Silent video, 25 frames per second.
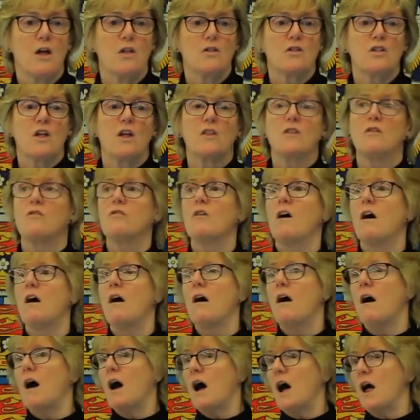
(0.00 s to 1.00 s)
So there
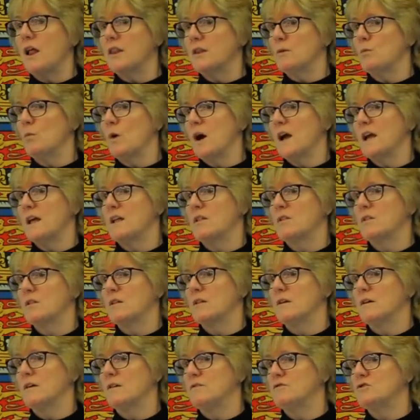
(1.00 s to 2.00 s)
are other
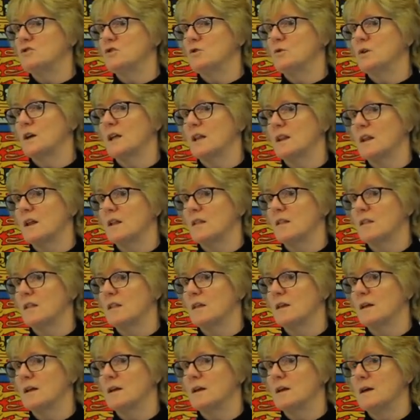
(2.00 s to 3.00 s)
ways of doing this.
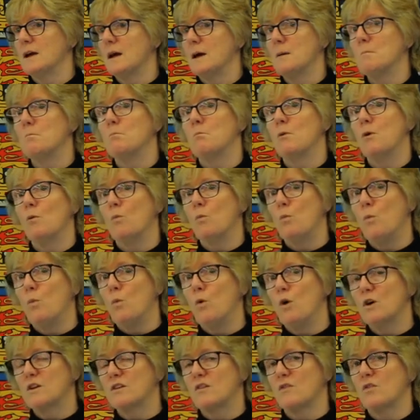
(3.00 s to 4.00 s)
But
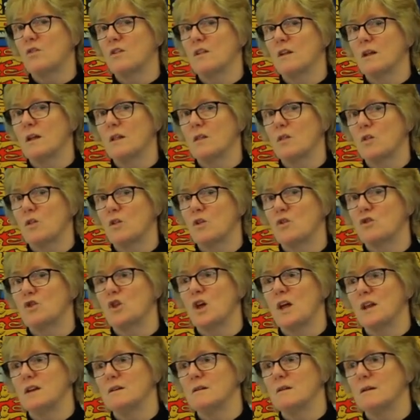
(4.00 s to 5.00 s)
what a science
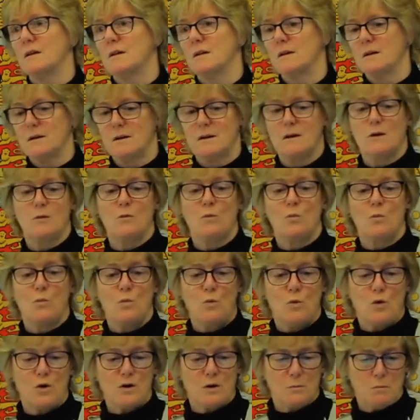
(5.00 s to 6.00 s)
agenda,
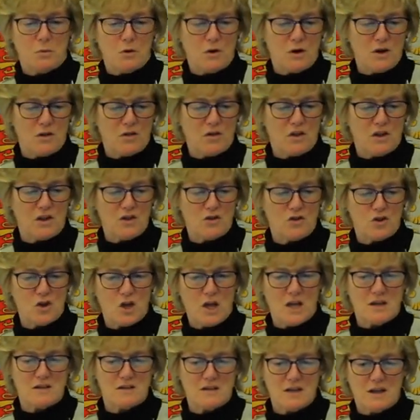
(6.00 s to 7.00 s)
what a policy
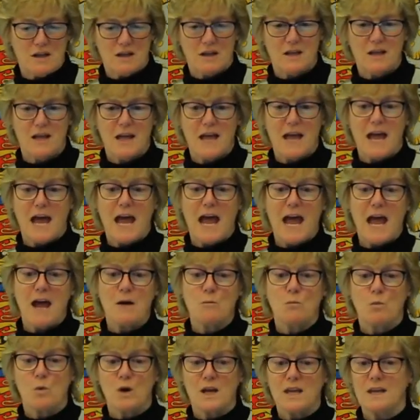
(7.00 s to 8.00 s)
agenda,
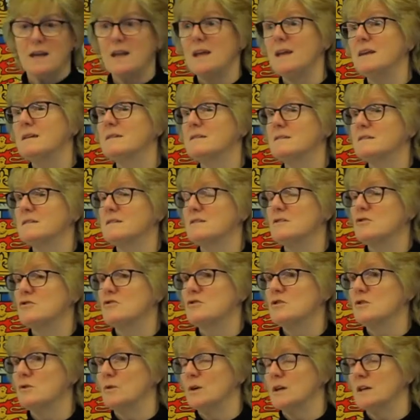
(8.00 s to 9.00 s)
and we need to
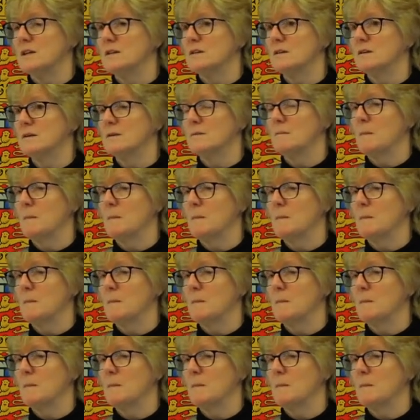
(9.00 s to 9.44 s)
do it.